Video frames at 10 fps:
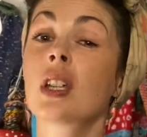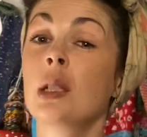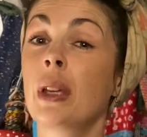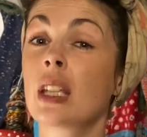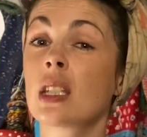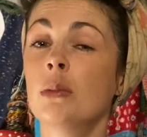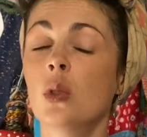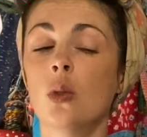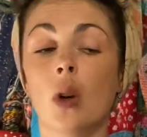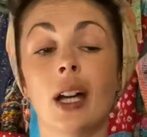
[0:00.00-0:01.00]
going to make some
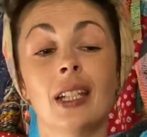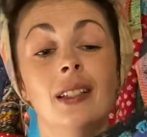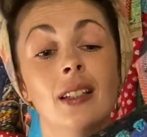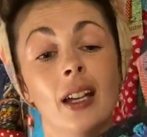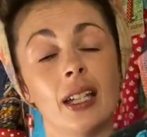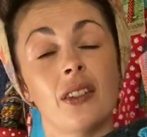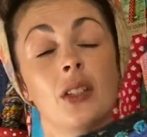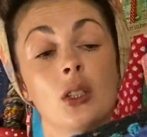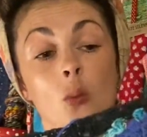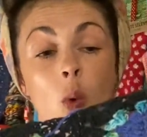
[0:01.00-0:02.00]
more. And I like
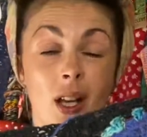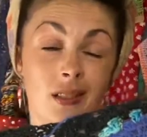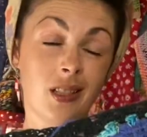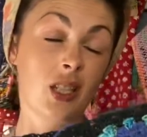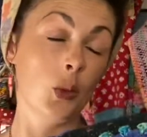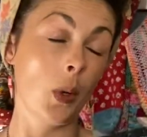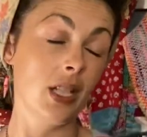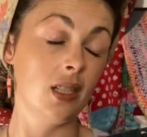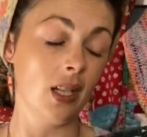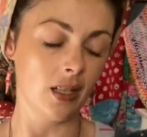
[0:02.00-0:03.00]
that whilst it's
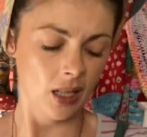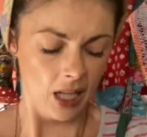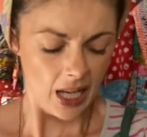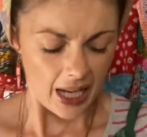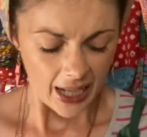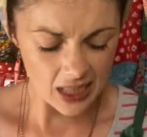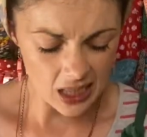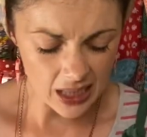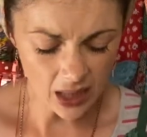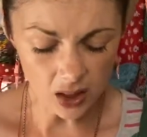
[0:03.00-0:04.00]
waiting, it
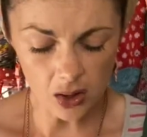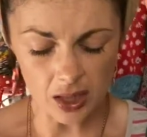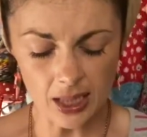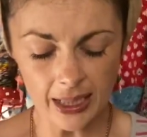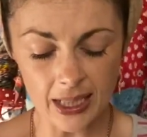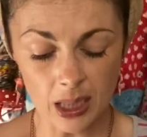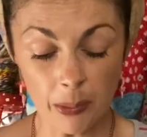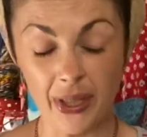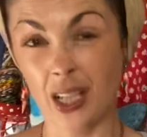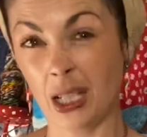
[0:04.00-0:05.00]
still looks like
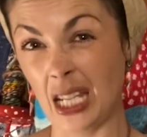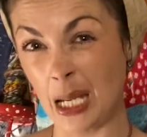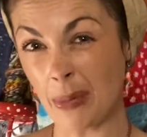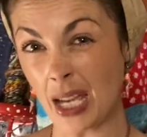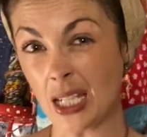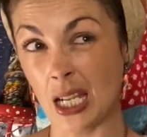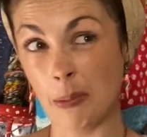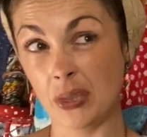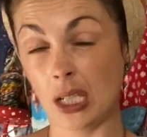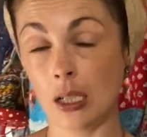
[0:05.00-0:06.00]
something. And I keep getting
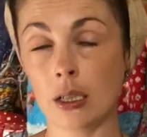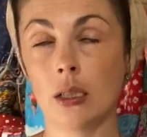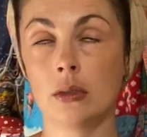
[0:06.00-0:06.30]
tempted